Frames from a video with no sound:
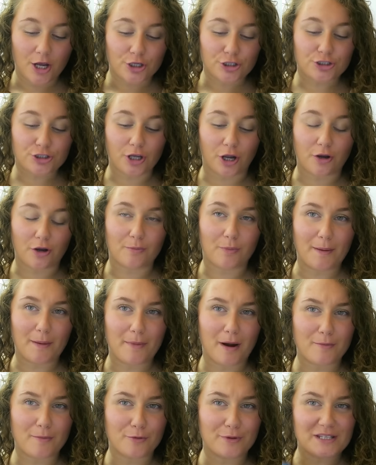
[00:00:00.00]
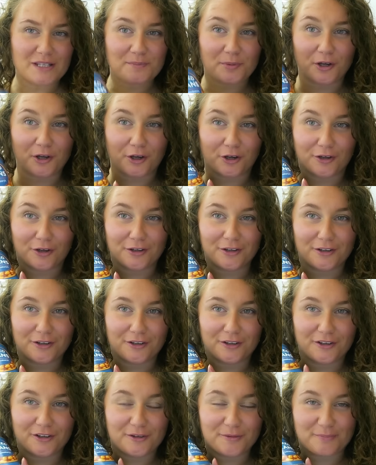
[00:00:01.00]
So my mum always put
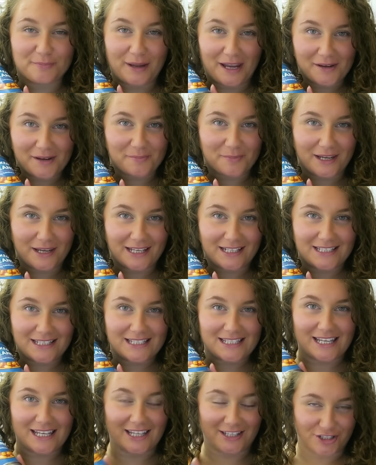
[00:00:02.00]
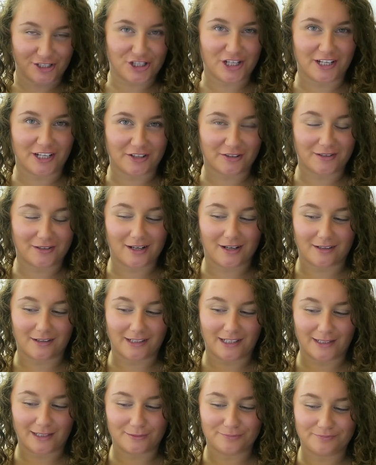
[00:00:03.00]
baked beans in the chili con
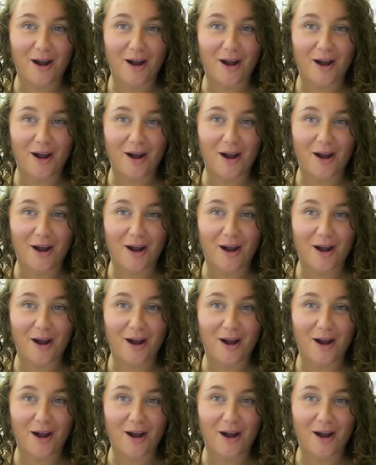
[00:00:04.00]
carne.